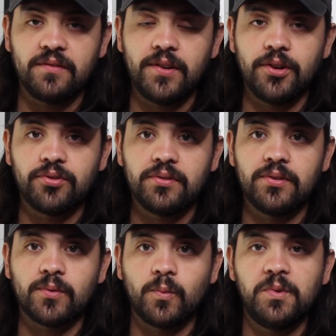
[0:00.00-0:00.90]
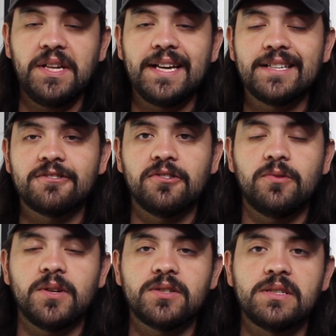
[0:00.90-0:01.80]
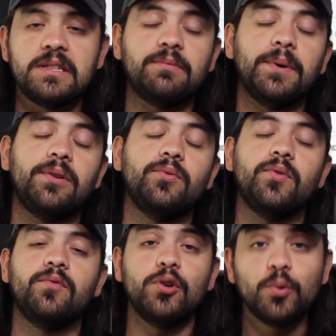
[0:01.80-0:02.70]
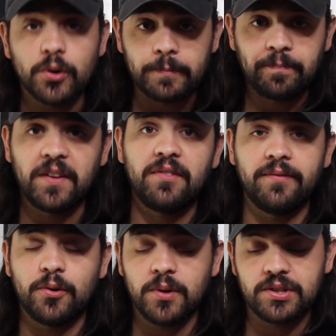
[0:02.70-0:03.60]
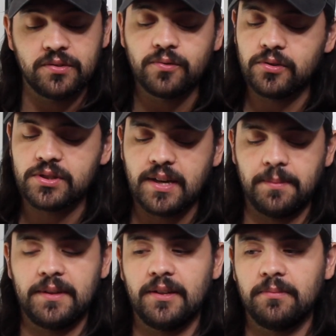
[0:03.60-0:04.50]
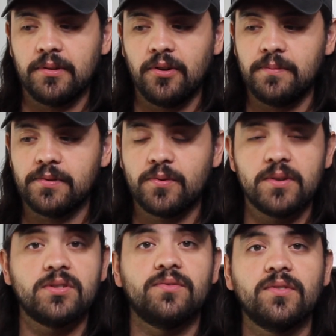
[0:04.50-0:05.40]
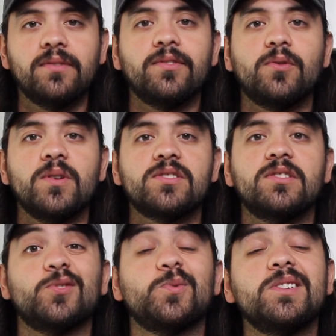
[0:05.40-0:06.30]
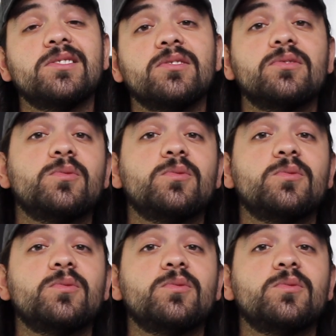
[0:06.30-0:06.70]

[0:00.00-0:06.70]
is a video series where we answer the questions left by you, the viewer. If you have a question for us, comment down below. Put a question in front of your question because we get to those